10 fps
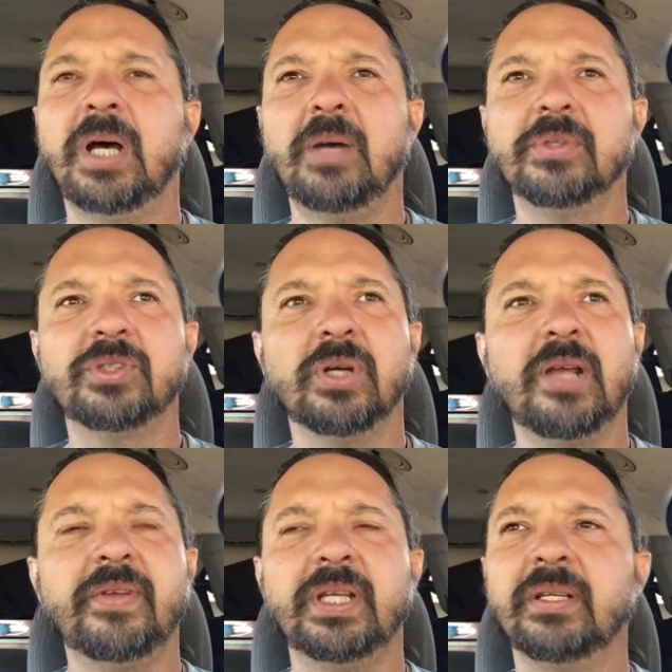I was
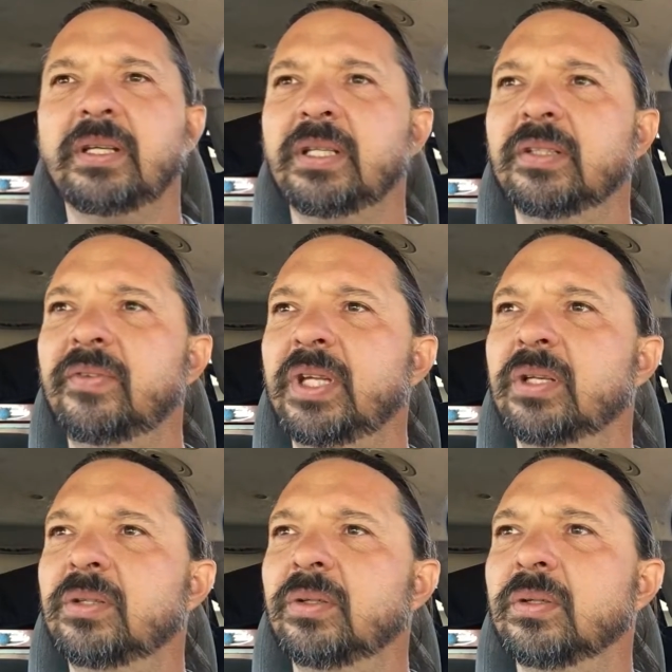driving in the
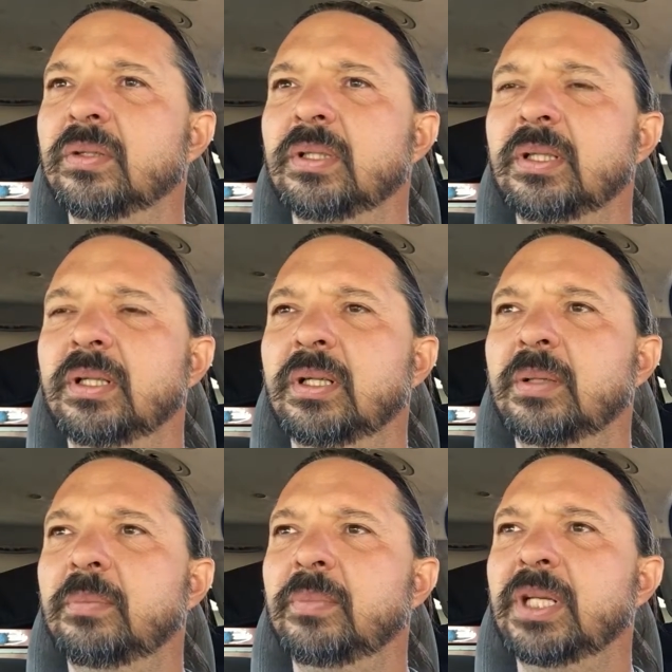vehicle,
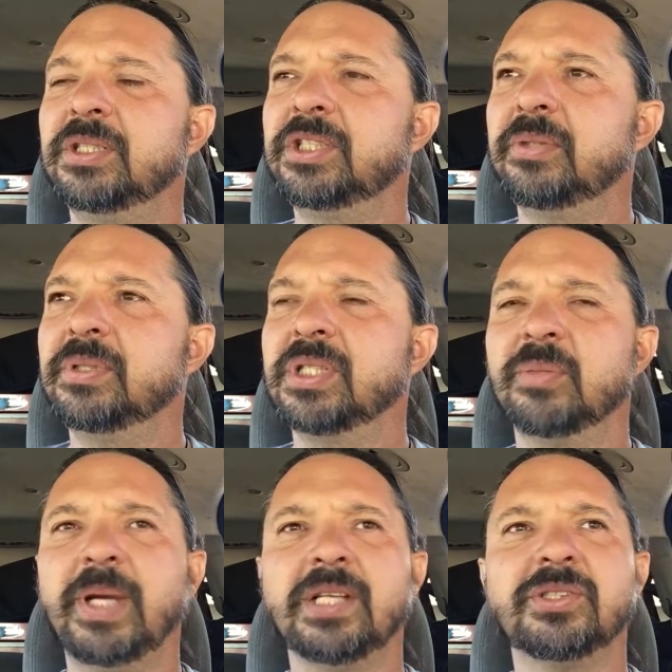and she was in
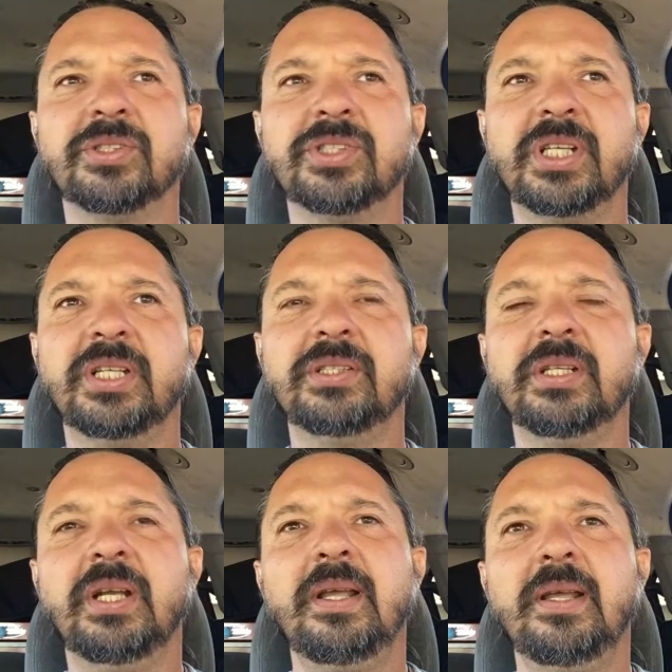the passenger seat
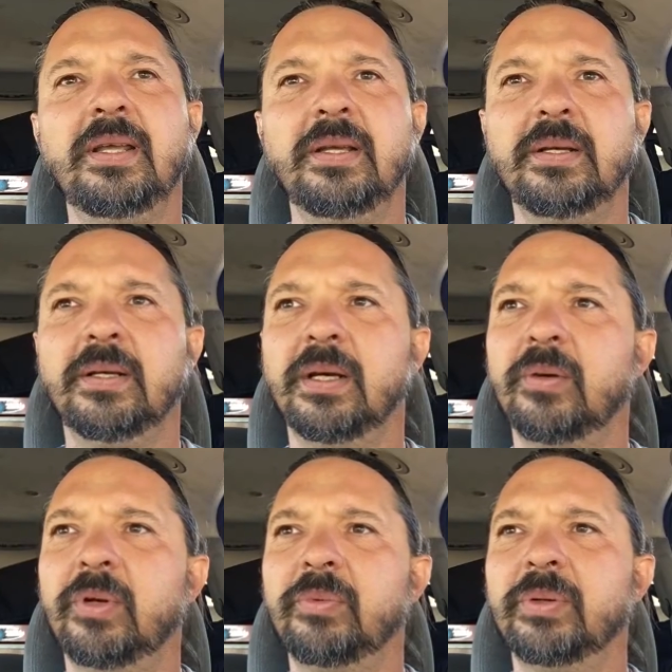
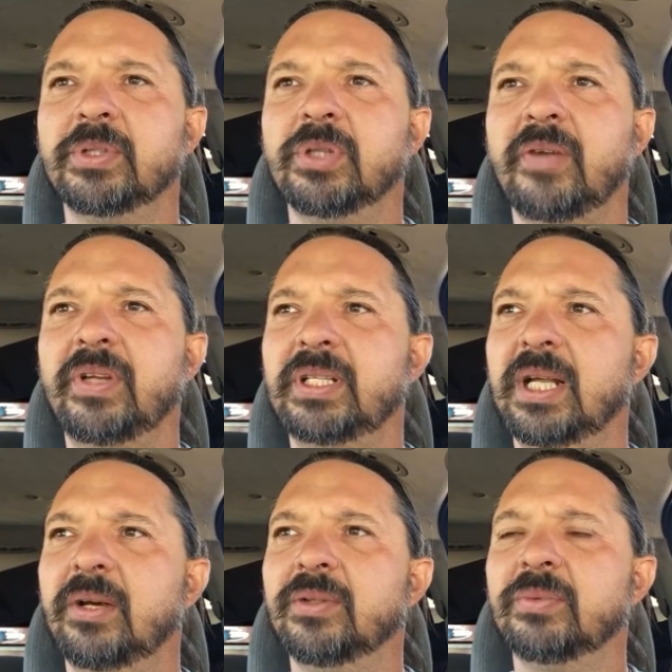when we were driving
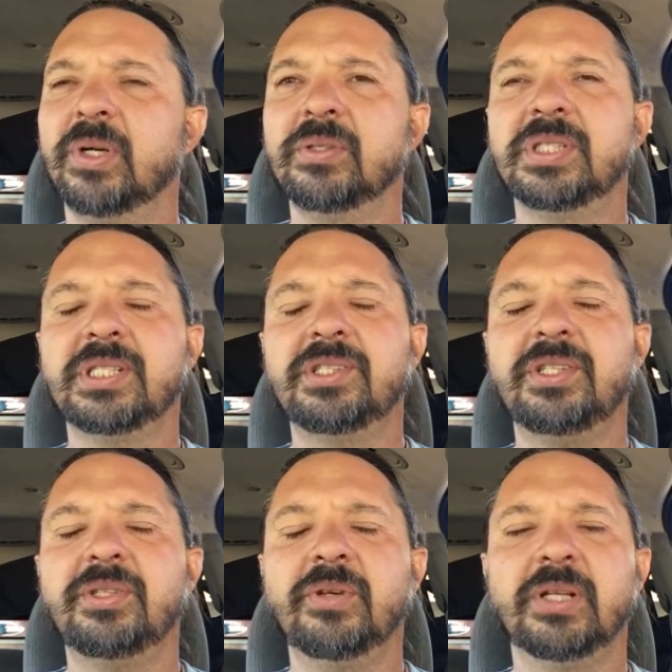down the road
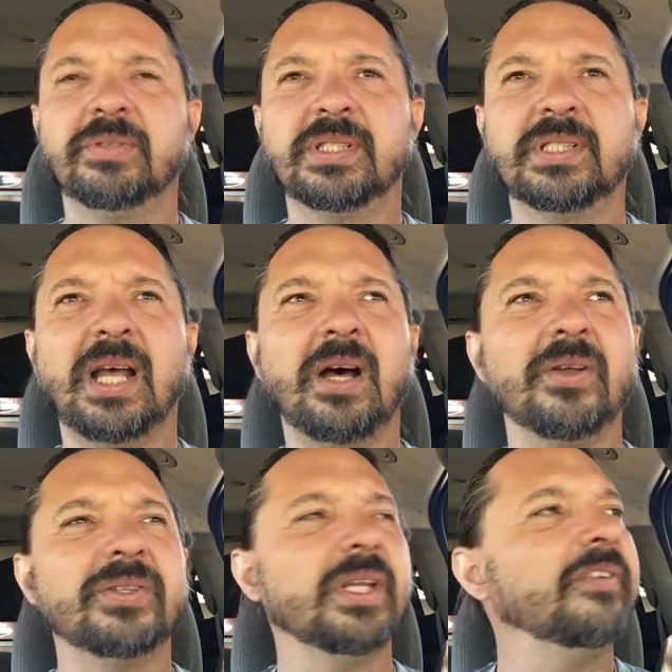6200
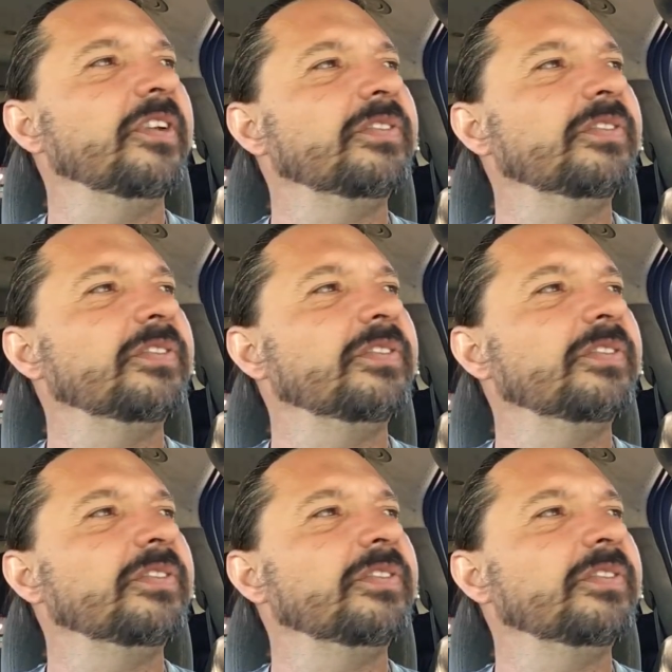south and